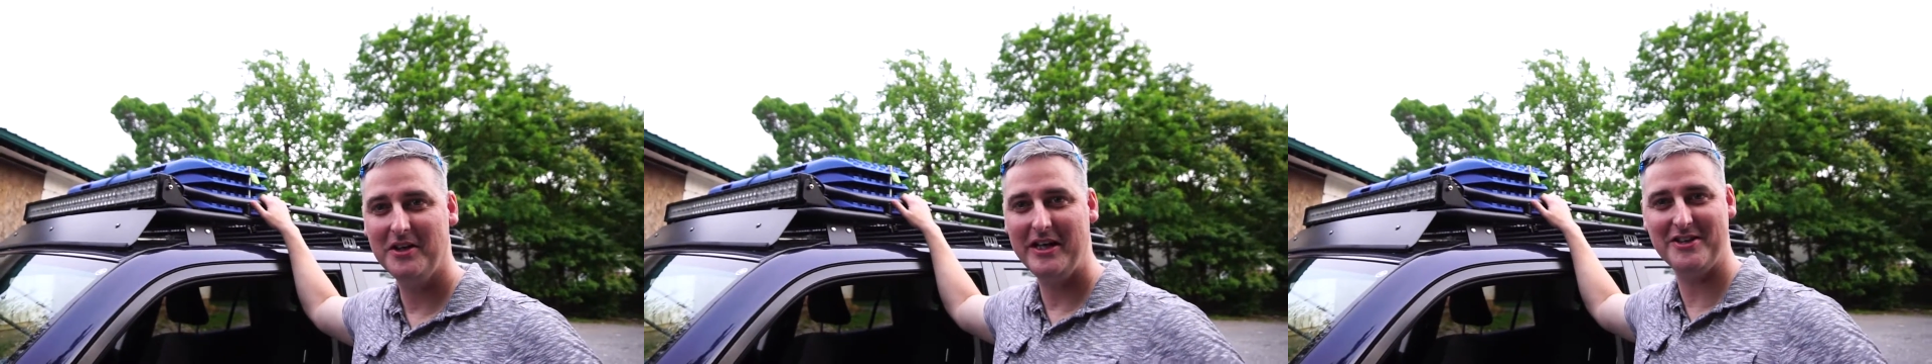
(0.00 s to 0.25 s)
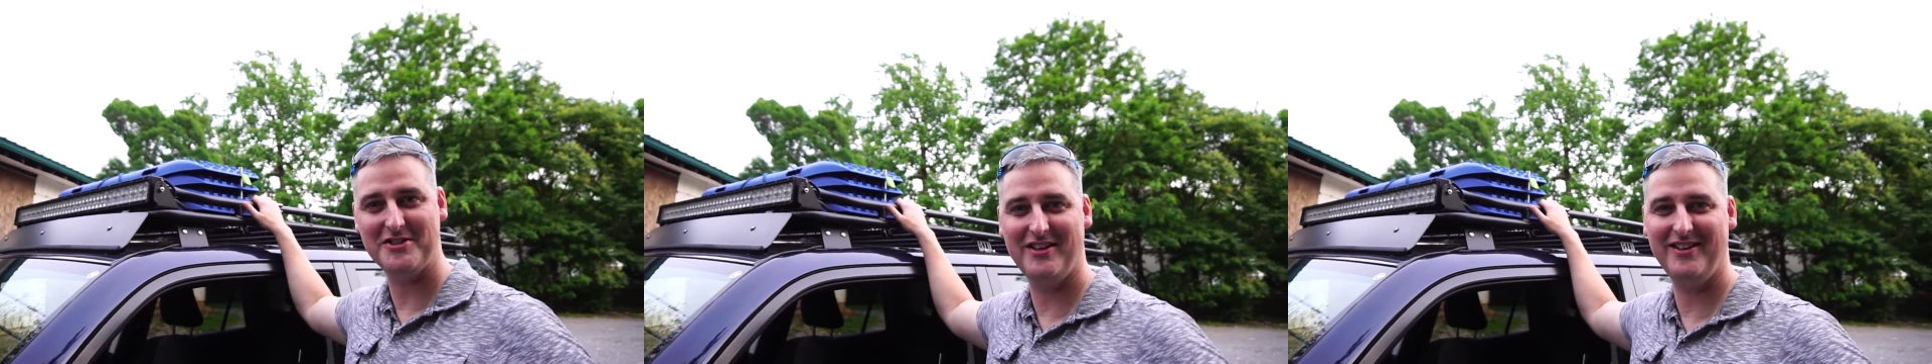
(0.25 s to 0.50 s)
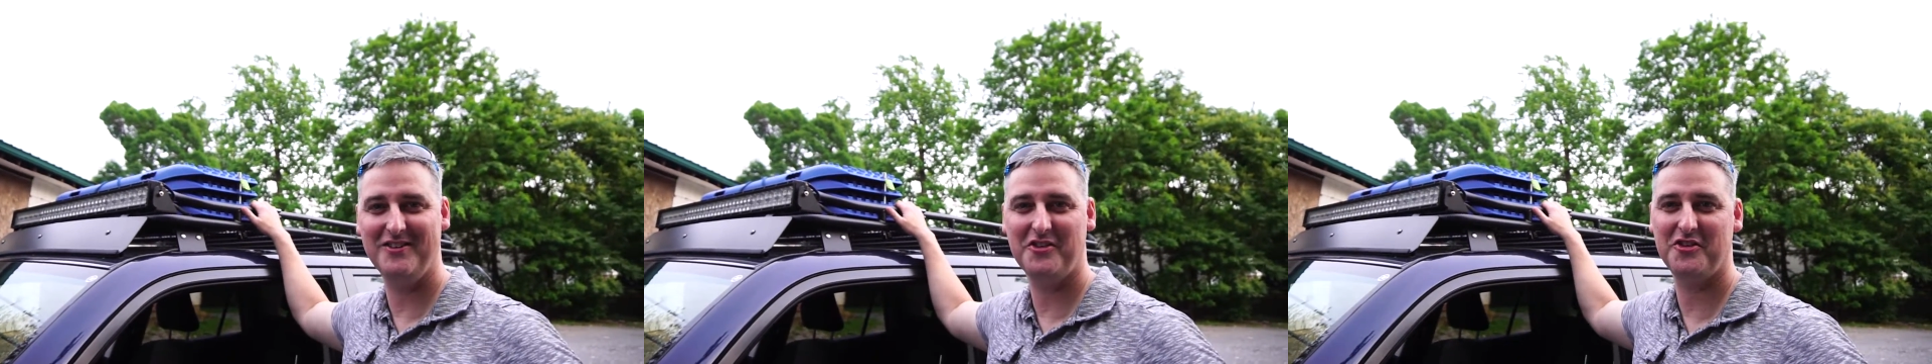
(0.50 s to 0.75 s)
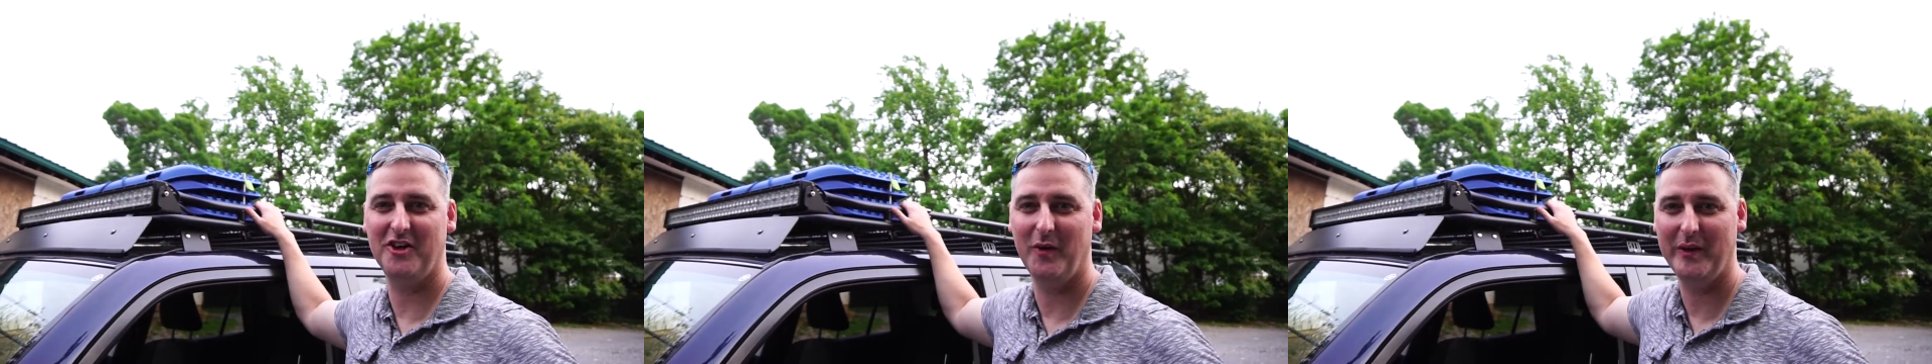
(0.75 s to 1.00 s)
incident,
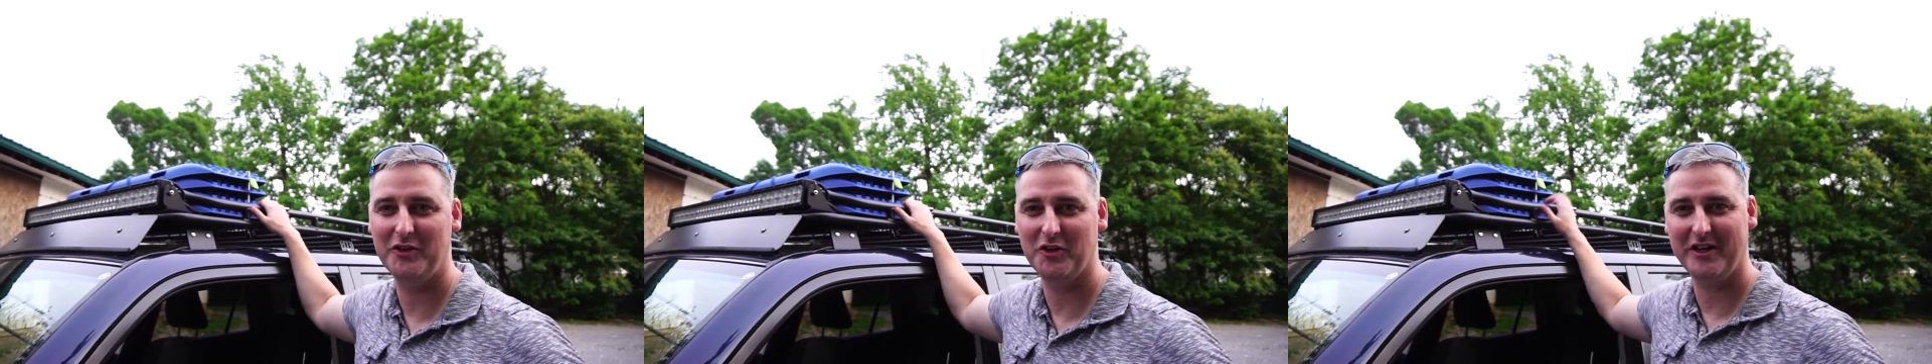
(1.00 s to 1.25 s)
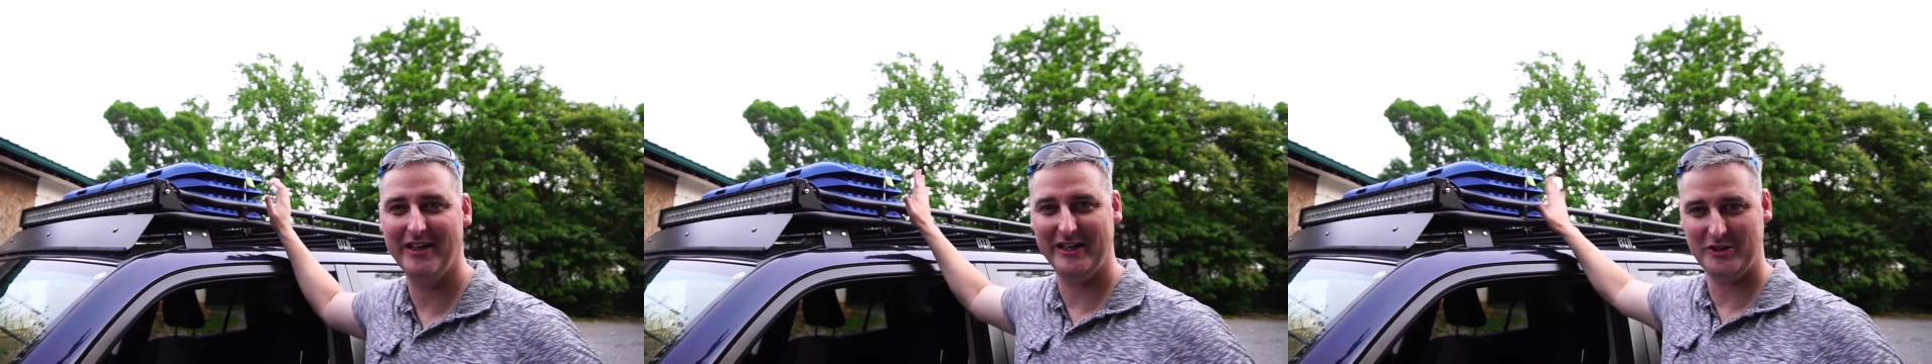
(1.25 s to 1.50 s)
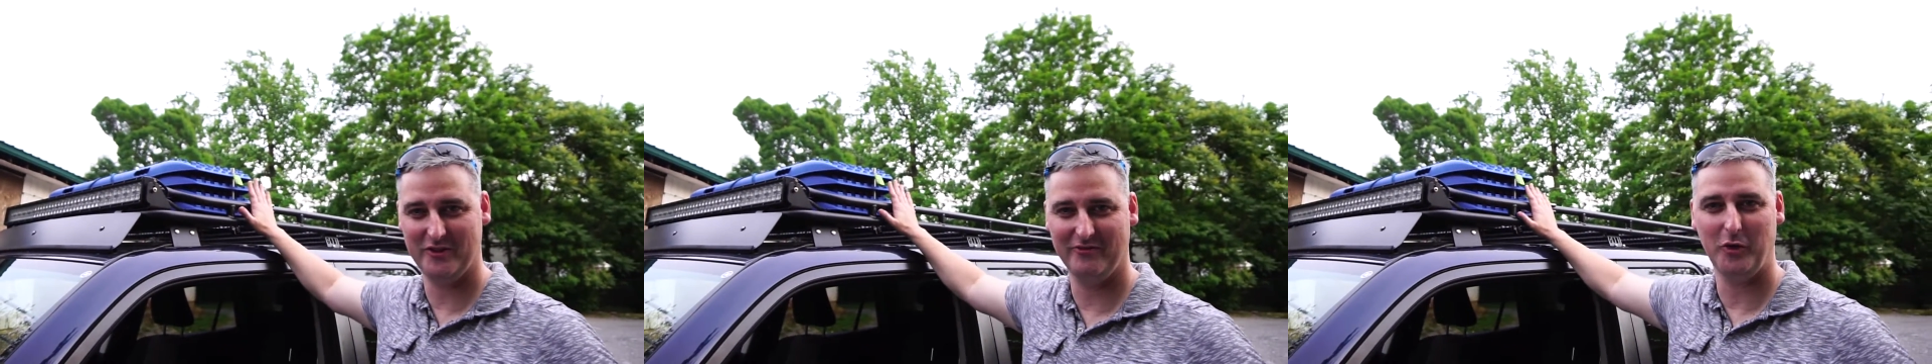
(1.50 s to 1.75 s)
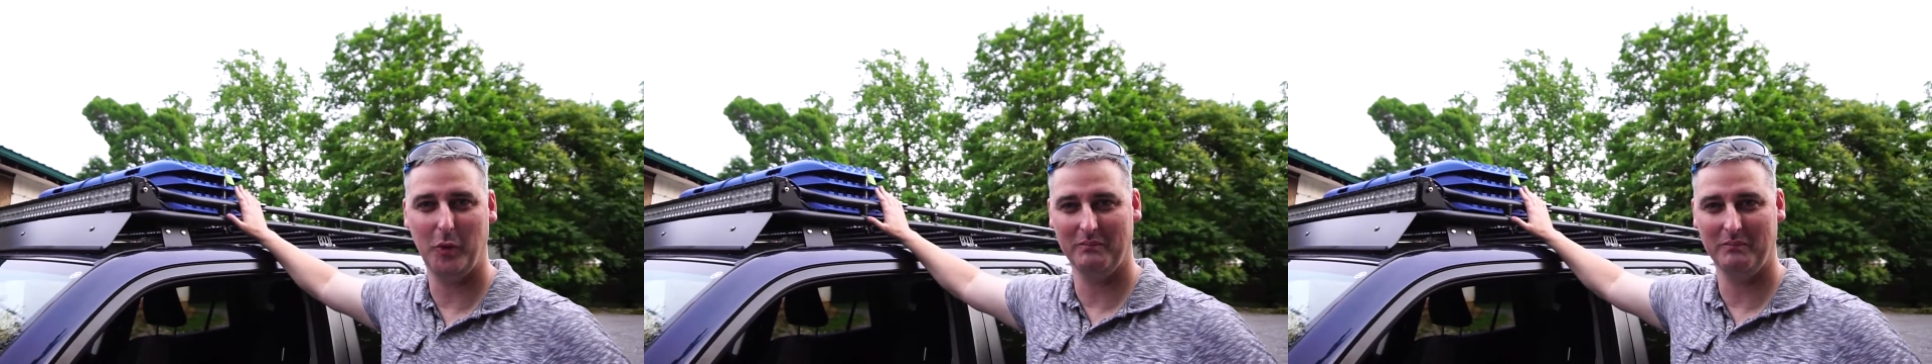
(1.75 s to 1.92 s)
so it took an extra 4